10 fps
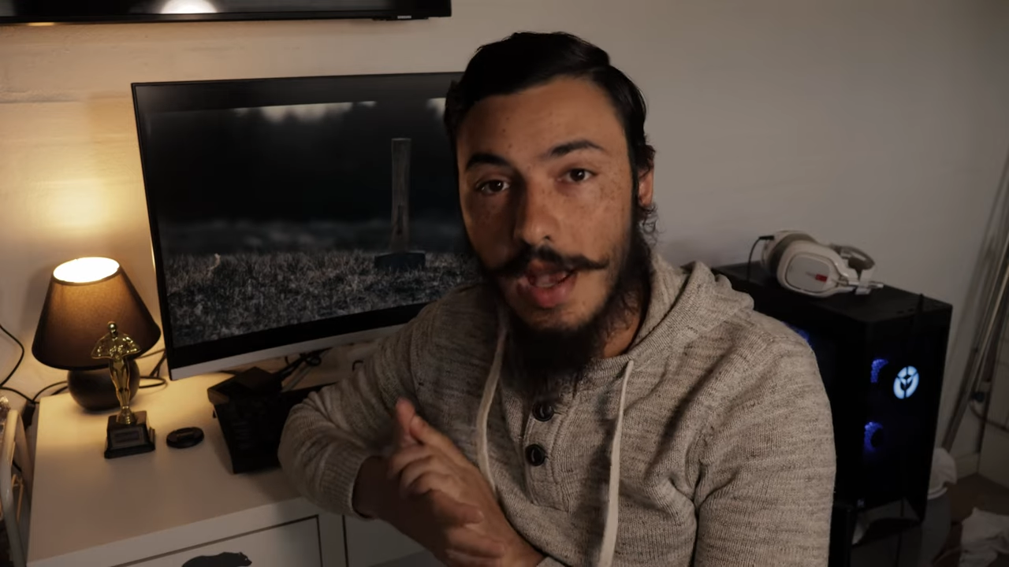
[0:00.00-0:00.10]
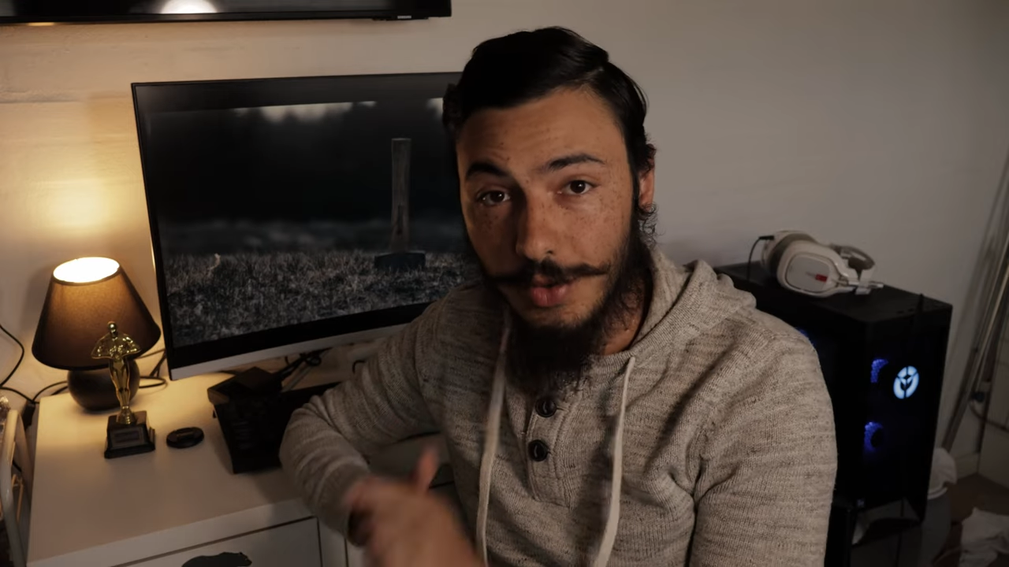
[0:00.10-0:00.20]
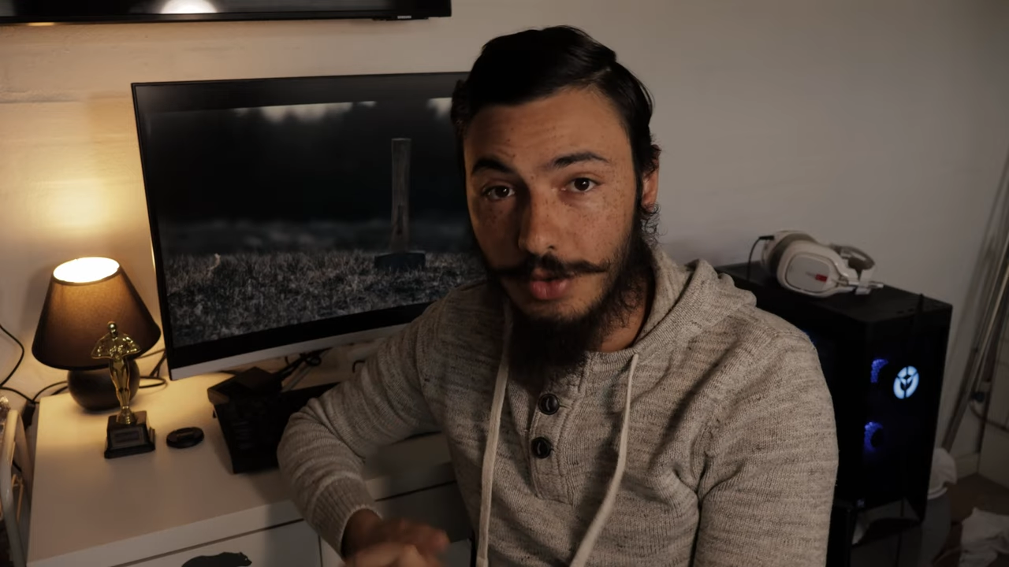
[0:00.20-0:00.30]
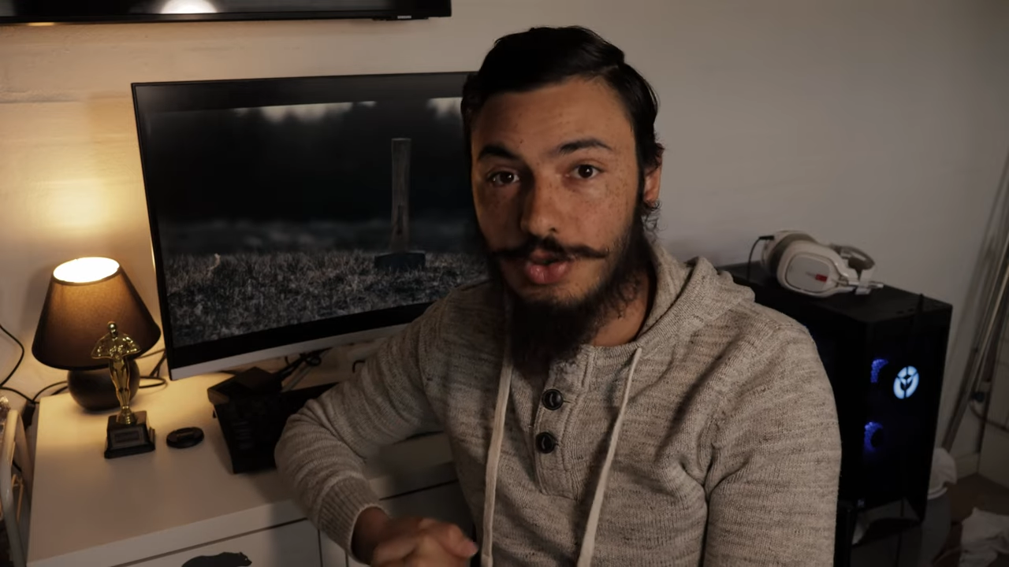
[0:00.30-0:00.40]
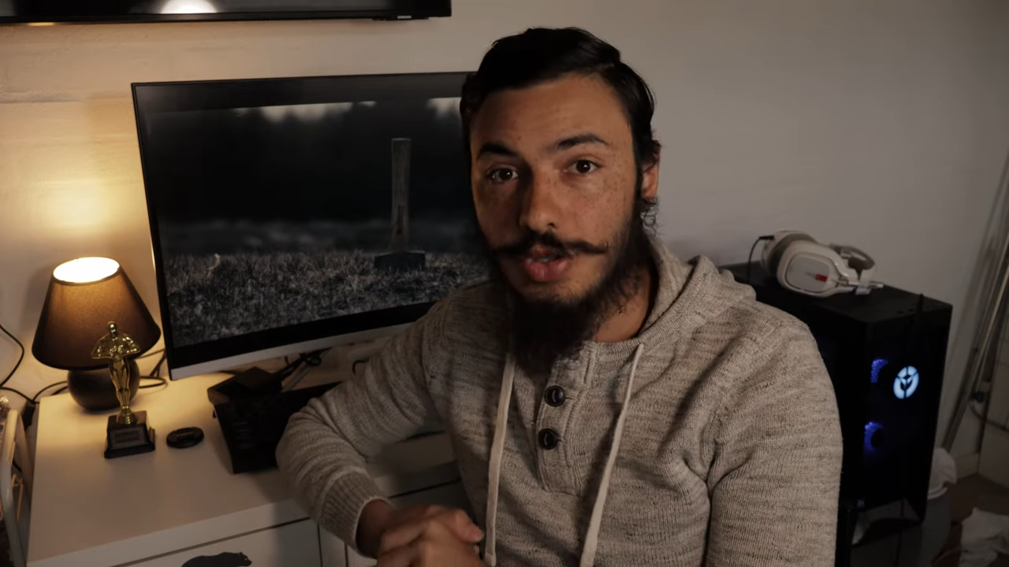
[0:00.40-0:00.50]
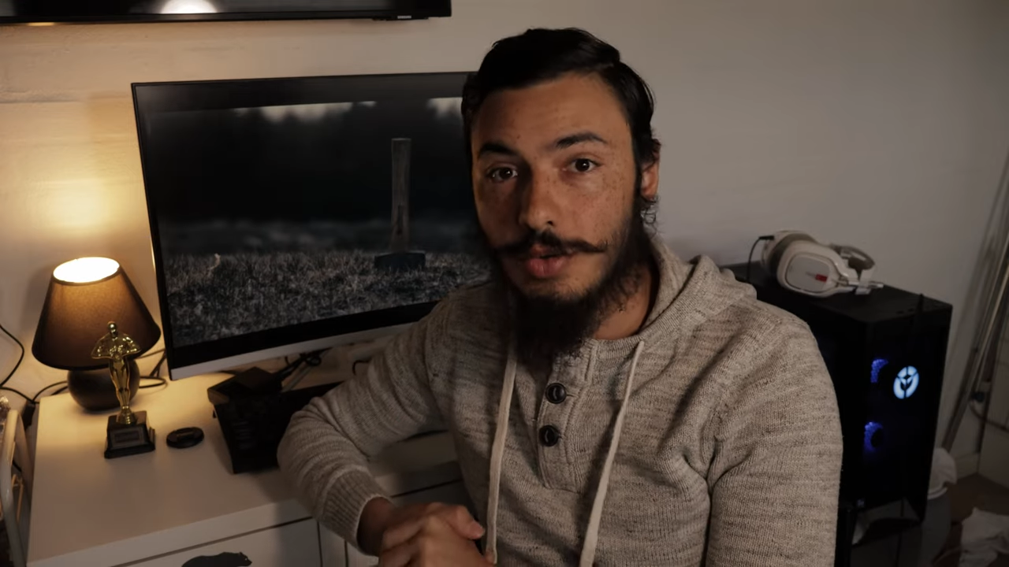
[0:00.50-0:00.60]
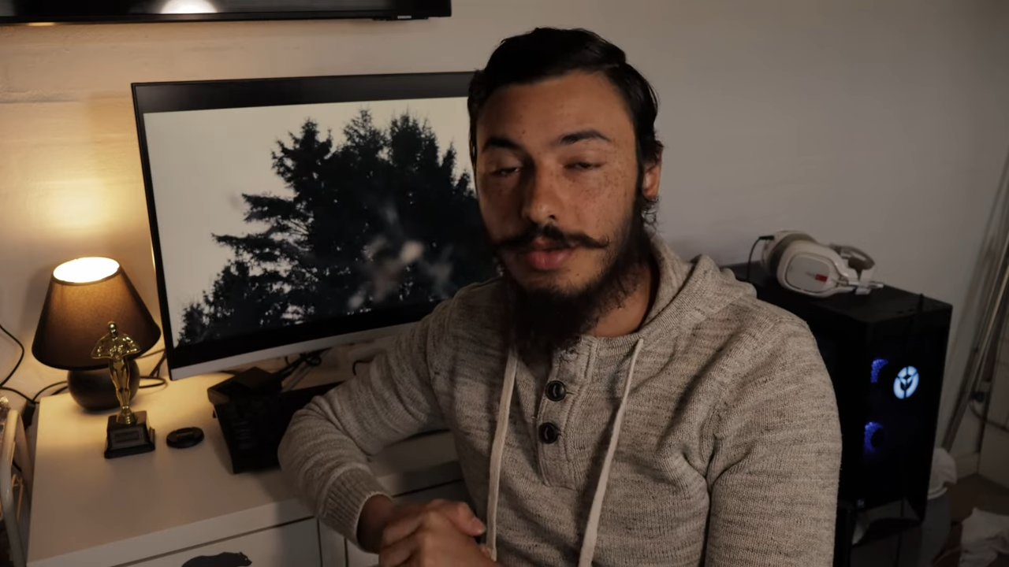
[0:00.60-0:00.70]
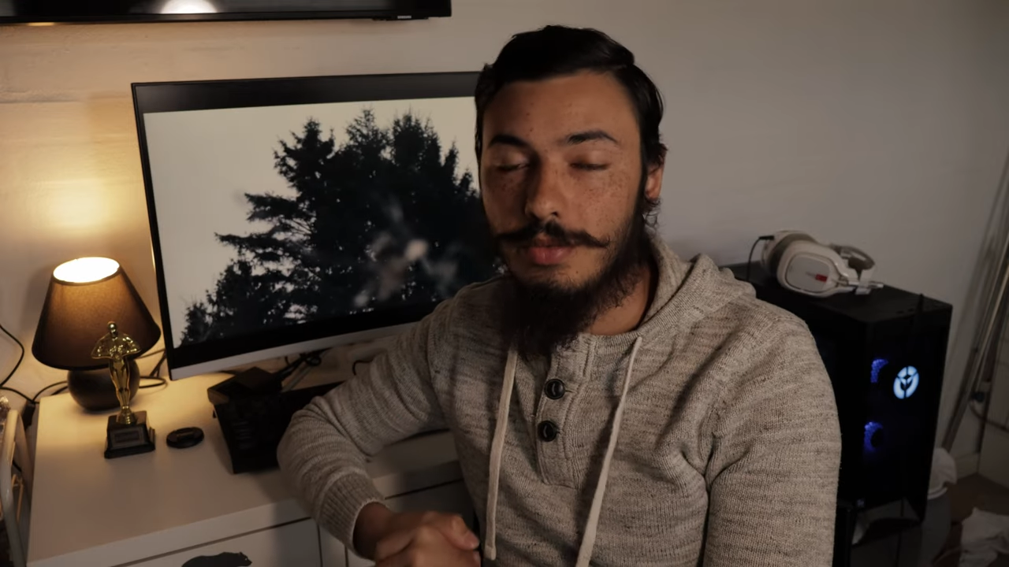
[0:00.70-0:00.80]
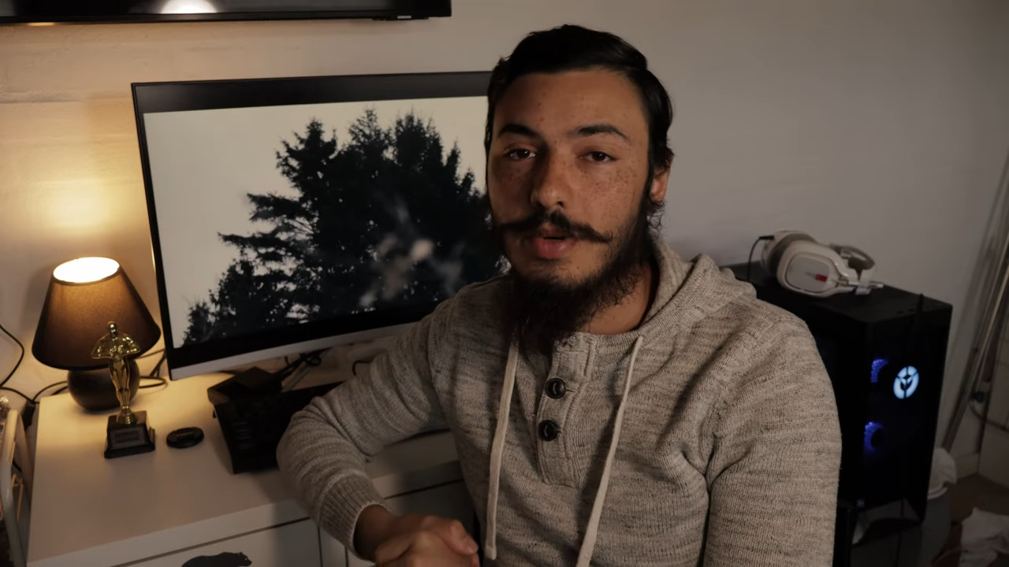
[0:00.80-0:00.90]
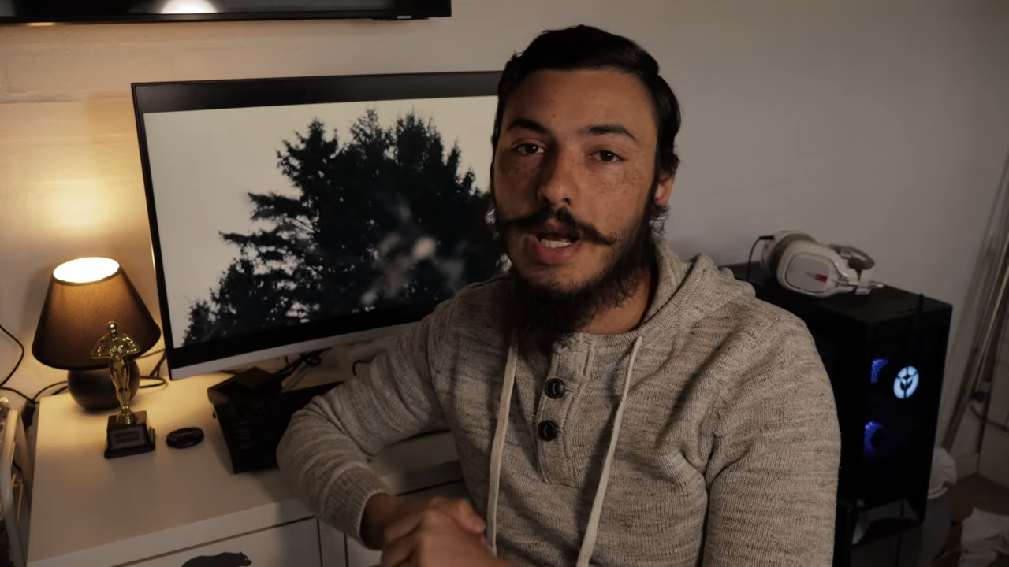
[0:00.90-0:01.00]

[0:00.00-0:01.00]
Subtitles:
I'm gonna show you